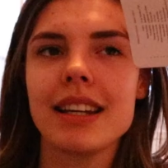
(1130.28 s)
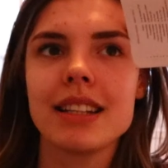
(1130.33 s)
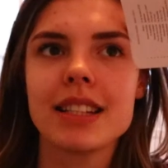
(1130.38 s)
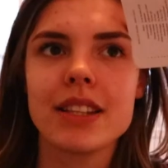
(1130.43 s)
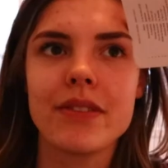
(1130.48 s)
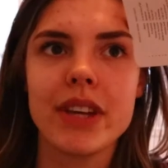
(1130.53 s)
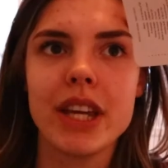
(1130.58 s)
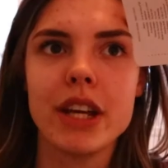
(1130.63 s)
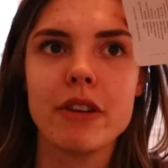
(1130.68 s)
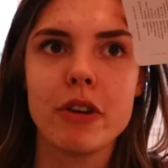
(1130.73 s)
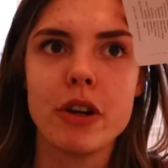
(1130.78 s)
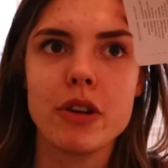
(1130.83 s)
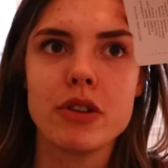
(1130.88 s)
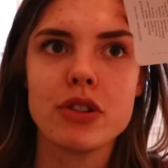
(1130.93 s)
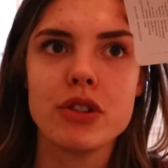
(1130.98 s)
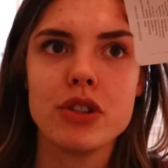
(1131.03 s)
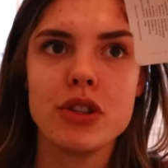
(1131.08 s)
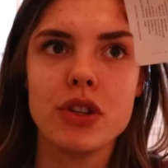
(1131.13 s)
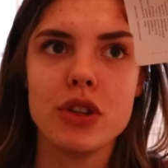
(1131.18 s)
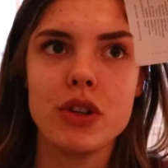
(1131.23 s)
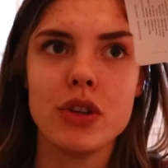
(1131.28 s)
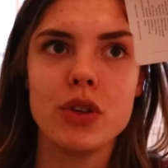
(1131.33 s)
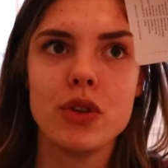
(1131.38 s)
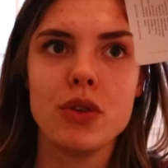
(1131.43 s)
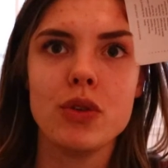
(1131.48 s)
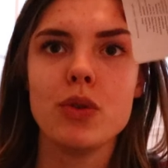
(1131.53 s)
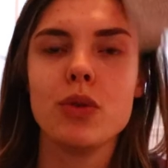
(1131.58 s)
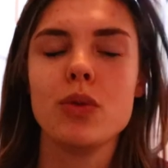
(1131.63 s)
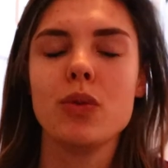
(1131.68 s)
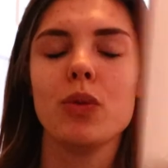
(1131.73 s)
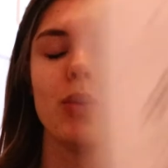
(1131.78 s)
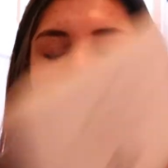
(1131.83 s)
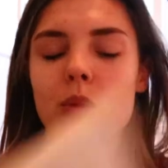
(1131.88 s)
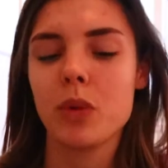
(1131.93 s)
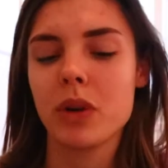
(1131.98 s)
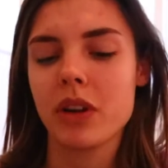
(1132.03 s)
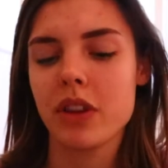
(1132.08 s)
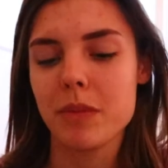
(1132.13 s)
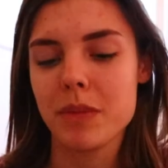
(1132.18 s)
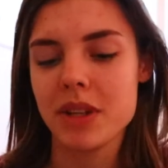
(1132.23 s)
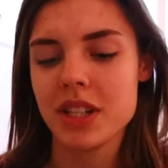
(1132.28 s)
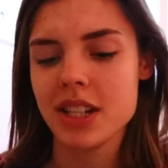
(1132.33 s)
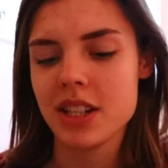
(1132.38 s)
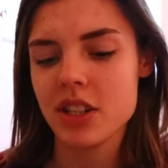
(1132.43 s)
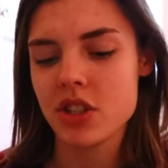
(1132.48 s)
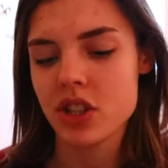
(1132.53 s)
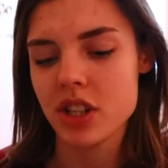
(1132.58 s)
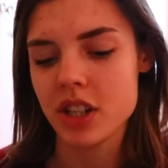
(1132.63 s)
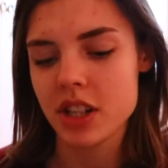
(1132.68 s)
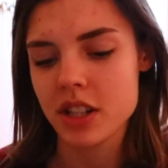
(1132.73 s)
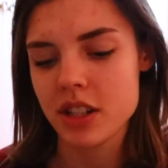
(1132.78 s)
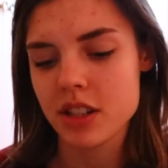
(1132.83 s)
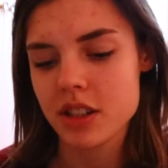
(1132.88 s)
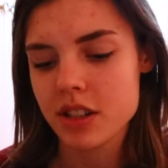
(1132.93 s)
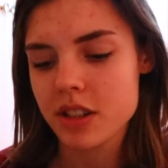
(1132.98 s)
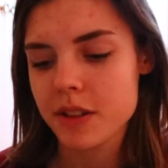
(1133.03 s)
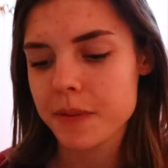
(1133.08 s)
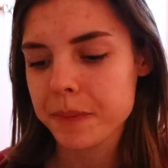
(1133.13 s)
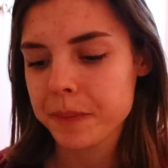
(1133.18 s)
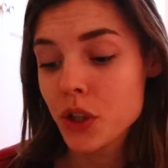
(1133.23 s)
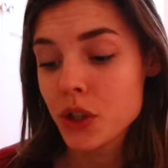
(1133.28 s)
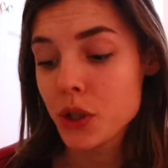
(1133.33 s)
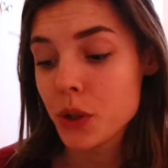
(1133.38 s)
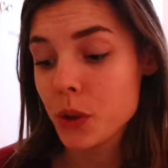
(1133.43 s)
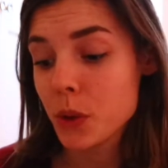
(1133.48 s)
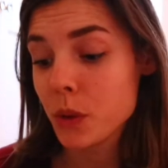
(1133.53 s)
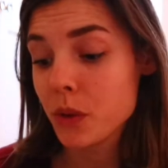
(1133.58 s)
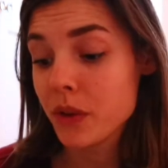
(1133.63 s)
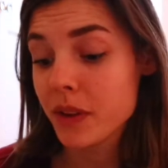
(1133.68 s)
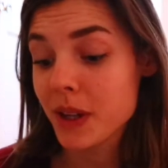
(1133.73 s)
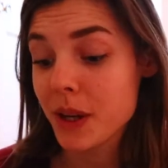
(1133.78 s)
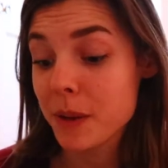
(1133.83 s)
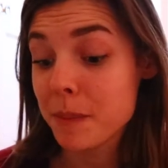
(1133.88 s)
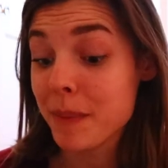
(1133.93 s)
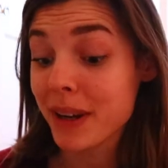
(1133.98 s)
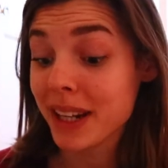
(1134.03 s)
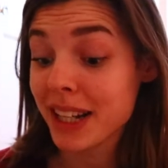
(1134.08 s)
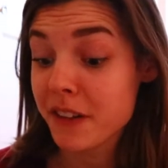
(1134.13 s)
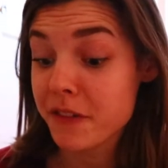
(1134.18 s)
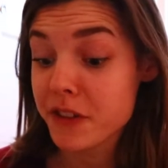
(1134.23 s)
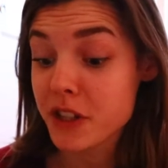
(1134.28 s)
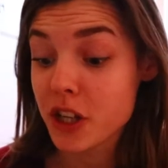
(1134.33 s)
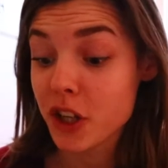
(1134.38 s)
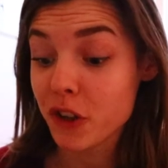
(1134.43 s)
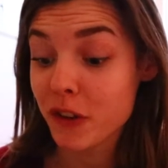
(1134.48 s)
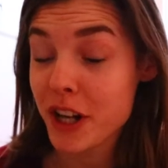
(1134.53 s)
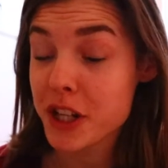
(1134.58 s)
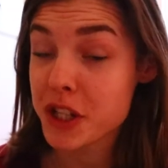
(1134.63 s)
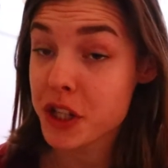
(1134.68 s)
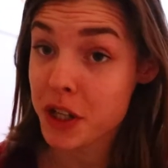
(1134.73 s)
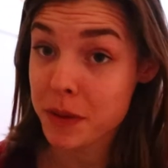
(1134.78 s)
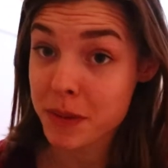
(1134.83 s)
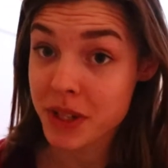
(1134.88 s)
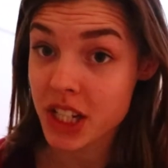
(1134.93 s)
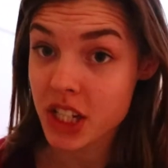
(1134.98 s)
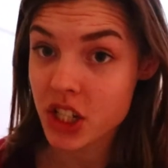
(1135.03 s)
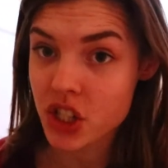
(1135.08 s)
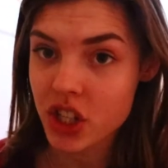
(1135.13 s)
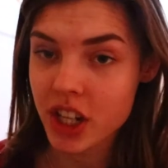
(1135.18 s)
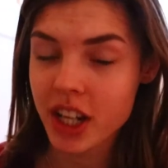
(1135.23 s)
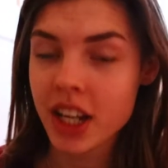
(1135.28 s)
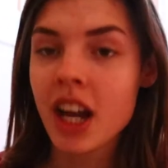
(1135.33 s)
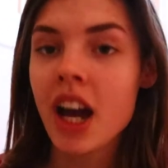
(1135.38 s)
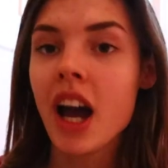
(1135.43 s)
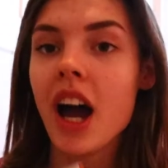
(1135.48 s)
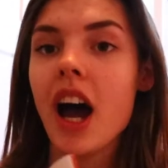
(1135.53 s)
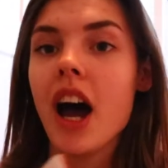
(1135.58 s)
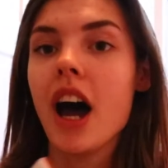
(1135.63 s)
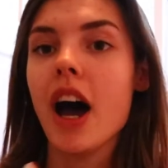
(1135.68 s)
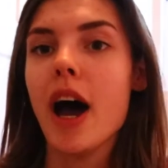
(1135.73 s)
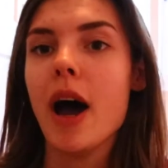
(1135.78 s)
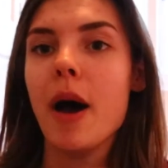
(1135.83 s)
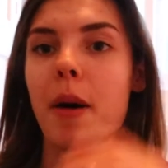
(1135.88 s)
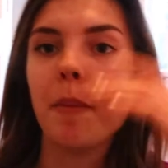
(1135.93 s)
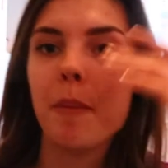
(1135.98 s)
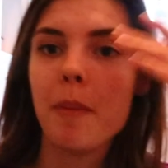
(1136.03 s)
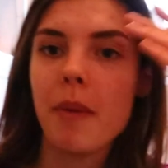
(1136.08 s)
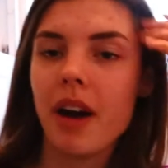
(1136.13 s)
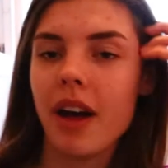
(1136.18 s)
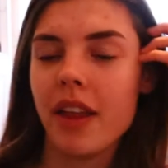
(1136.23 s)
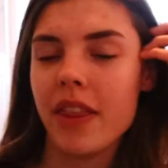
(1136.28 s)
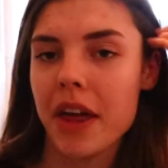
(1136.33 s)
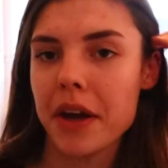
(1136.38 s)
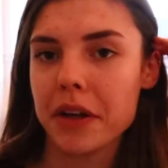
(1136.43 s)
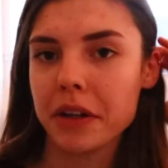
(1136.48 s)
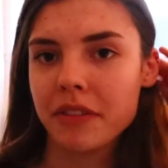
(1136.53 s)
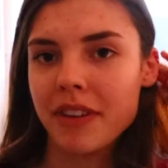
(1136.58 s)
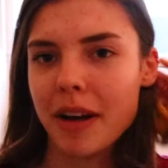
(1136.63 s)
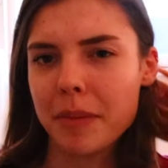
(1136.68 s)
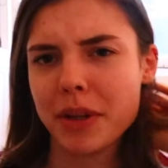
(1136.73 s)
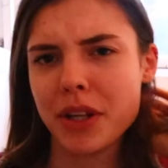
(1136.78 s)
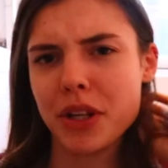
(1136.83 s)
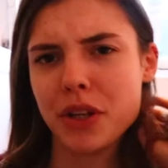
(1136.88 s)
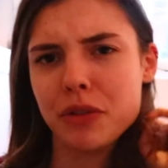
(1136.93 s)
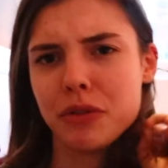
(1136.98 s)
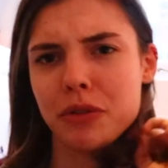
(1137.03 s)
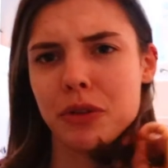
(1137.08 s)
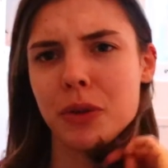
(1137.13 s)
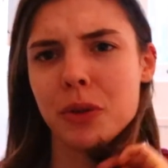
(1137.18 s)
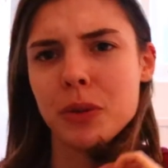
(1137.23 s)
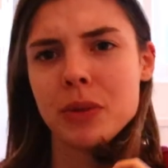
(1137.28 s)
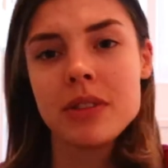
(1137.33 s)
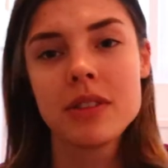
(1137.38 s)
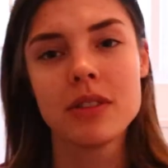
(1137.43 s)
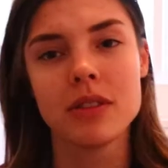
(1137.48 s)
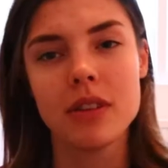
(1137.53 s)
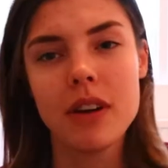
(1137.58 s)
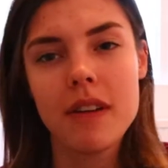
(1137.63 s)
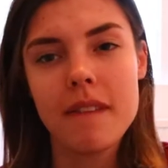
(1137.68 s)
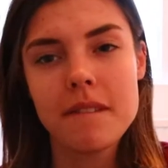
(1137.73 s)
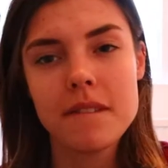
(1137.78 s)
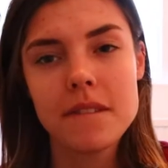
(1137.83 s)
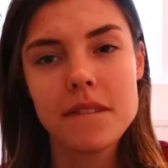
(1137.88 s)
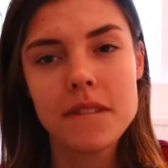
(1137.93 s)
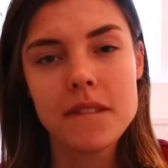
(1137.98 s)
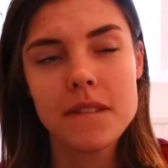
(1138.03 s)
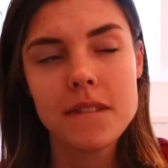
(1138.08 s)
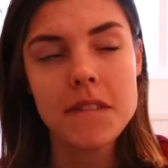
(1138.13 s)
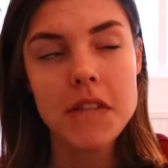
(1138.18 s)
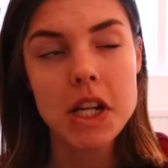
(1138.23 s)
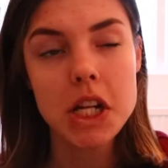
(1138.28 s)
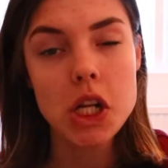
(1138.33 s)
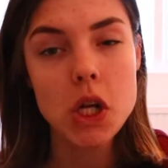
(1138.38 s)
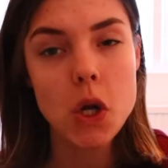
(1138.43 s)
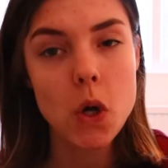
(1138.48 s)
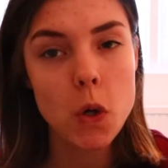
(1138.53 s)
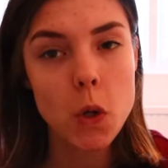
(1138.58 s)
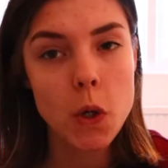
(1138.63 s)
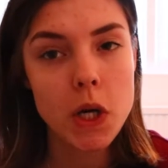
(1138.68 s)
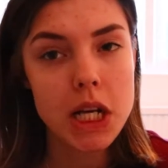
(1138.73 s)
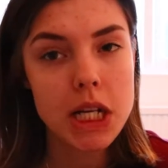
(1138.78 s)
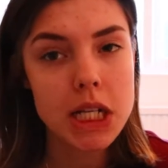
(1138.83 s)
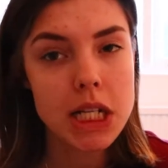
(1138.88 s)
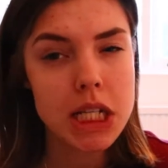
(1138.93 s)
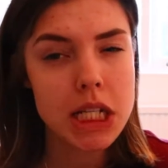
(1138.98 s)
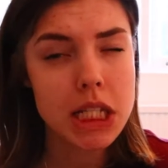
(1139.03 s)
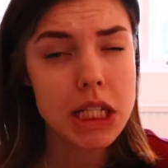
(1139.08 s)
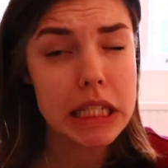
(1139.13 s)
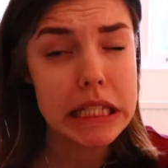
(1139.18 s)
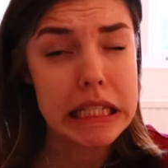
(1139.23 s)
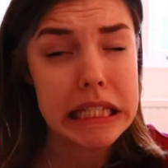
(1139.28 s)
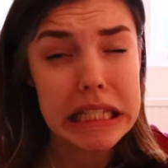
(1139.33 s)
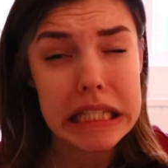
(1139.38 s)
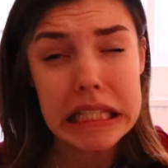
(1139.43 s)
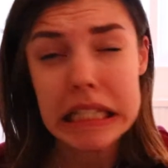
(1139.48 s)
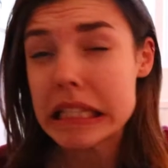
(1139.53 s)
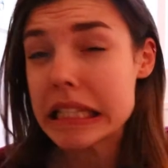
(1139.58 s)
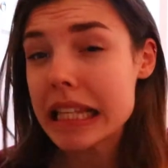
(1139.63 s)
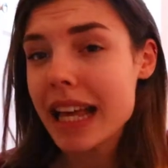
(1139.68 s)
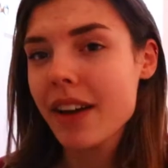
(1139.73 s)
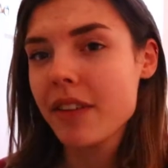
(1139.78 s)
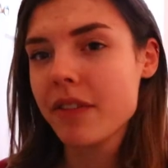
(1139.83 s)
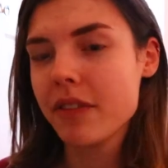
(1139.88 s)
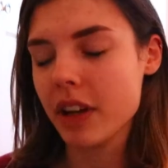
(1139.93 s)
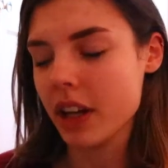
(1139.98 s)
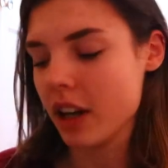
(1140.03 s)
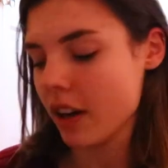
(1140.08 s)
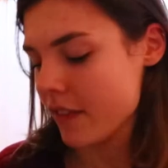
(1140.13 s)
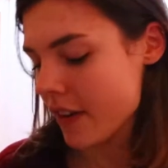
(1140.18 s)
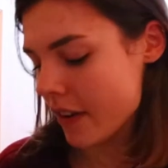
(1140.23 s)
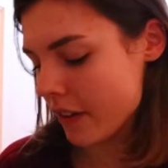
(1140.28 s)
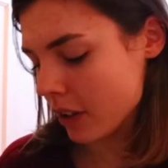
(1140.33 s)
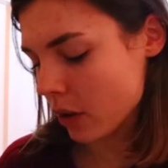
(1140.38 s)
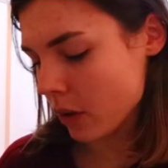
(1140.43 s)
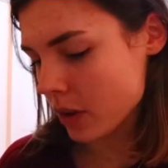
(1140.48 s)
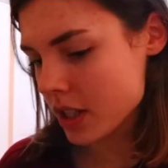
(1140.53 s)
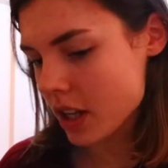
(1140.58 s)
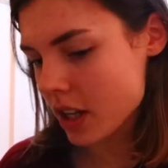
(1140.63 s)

guess something he wrote to one of the Medicis, to the magnificent Lorenzo de Medici. Um, and they were a family who ruled Florence for a very long